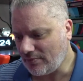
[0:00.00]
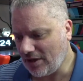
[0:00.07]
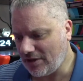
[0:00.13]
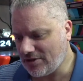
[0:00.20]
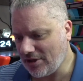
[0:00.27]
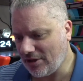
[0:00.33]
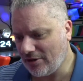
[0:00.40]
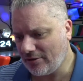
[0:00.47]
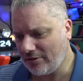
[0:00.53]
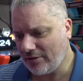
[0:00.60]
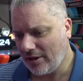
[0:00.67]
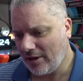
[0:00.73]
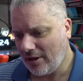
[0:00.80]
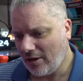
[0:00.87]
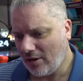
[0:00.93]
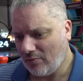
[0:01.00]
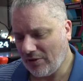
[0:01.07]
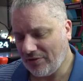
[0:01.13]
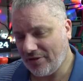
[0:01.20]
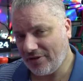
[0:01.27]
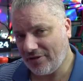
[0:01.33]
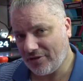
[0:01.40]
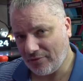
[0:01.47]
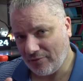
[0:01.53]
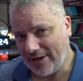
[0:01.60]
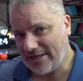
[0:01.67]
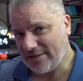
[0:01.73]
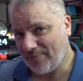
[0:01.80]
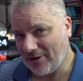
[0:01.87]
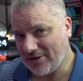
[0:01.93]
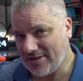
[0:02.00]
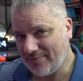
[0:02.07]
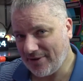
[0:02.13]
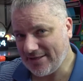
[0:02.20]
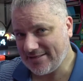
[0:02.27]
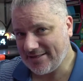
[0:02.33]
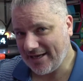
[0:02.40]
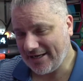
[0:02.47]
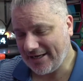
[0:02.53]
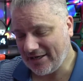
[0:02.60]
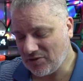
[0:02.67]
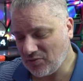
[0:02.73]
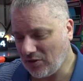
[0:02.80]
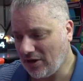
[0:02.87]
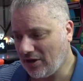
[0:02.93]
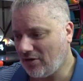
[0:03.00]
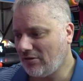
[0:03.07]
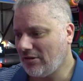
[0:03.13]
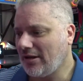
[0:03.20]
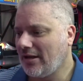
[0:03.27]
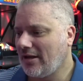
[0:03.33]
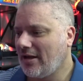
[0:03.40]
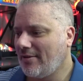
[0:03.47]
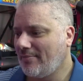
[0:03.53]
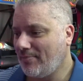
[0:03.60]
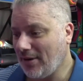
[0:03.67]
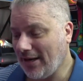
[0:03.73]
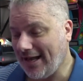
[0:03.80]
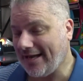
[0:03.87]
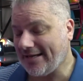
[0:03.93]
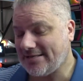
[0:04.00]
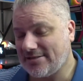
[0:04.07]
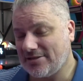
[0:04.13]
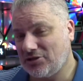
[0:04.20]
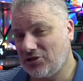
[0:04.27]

So with the 3 spots in my study as well, plus